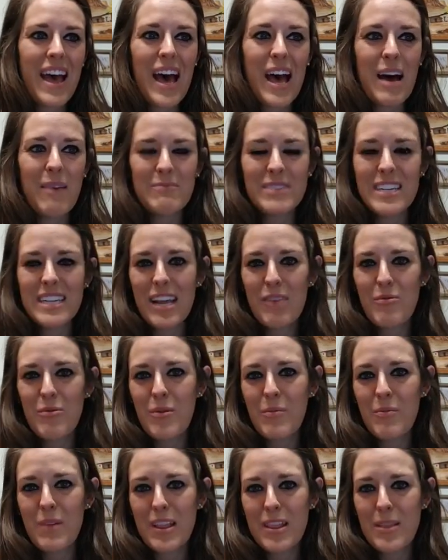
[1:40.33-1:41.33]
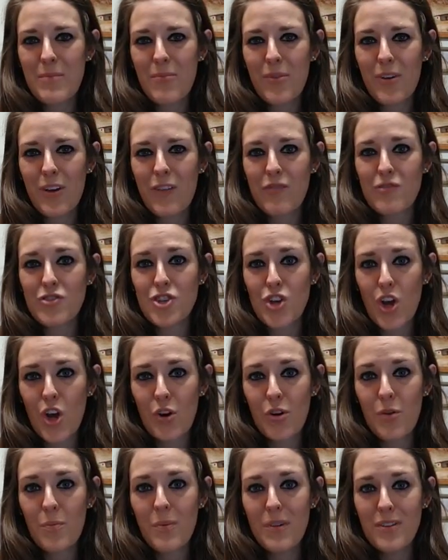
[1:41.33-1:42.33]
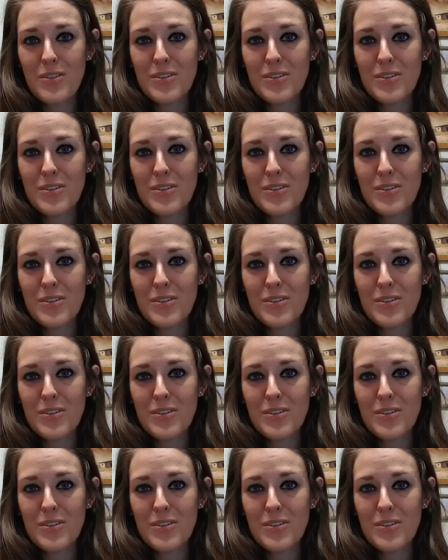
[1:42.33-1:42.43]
Um, today we will be in the book of Job,